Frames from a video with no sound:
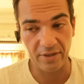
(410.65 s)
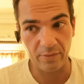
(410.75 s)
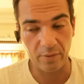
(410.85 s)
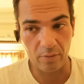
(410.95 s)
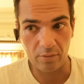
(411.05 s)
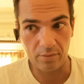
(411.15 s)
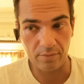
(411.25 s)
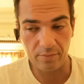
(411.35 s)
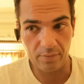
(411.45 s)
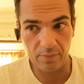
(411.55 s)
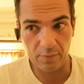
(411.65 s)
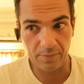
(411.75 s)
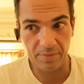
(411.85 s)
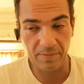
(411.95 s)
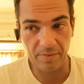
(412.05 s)
or
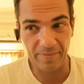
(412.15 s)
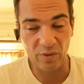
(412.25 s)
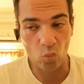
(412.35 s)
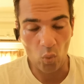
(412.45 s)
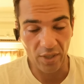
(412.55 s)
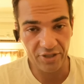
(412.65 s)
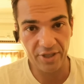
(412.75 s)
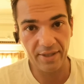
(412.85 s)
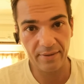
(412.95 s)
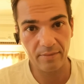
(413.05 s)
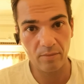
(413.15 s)
what people been watching.